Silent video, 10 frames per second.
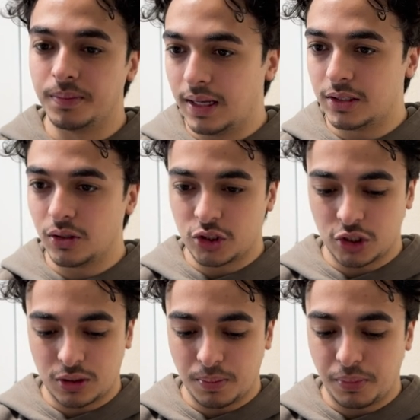And so let's
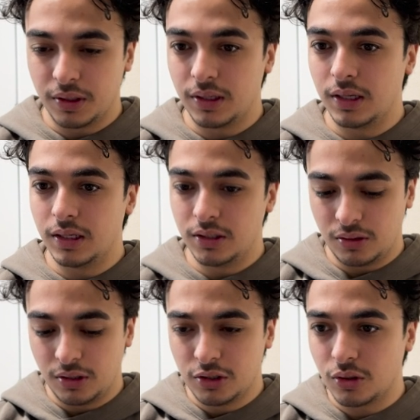just put it into
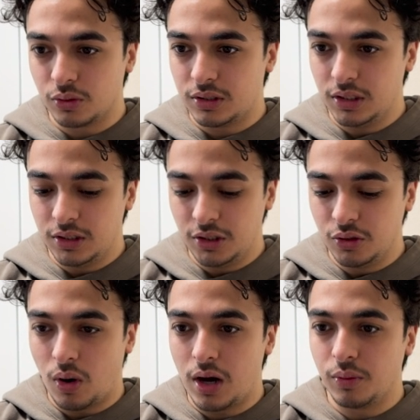here. So C D
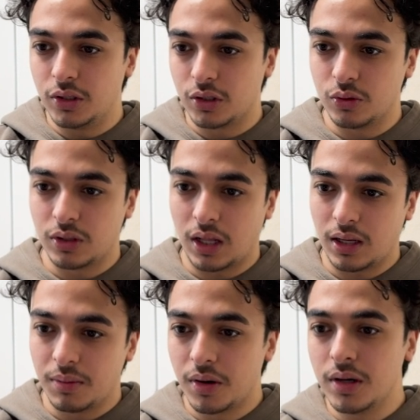U I, we need to go into that
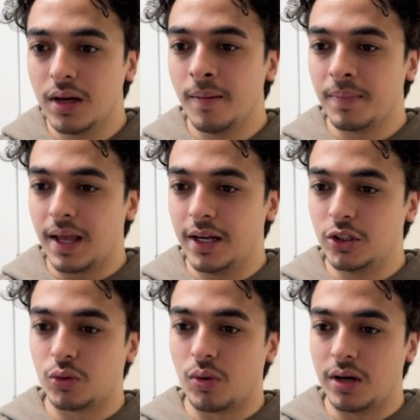library and
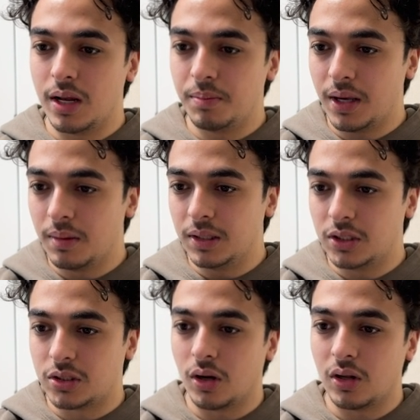just run npm
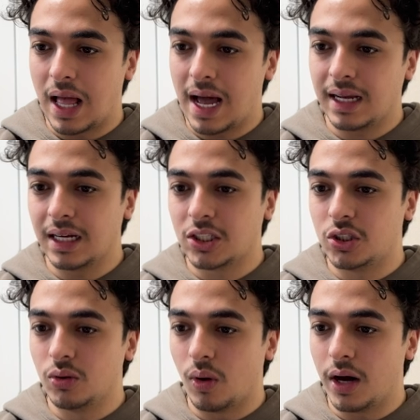install at next
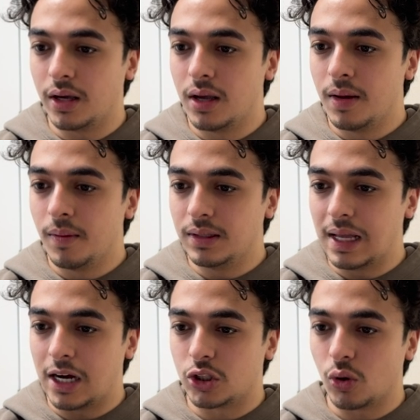U I
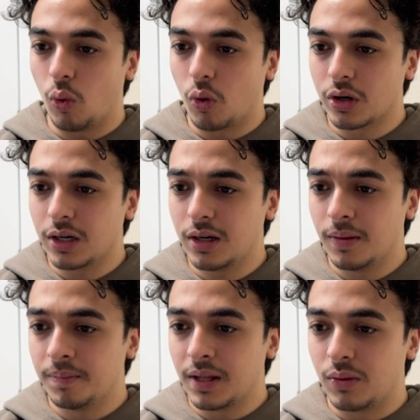dash org
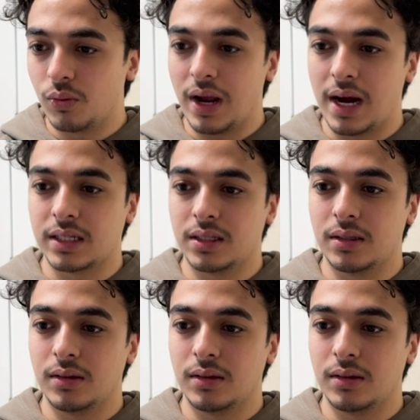React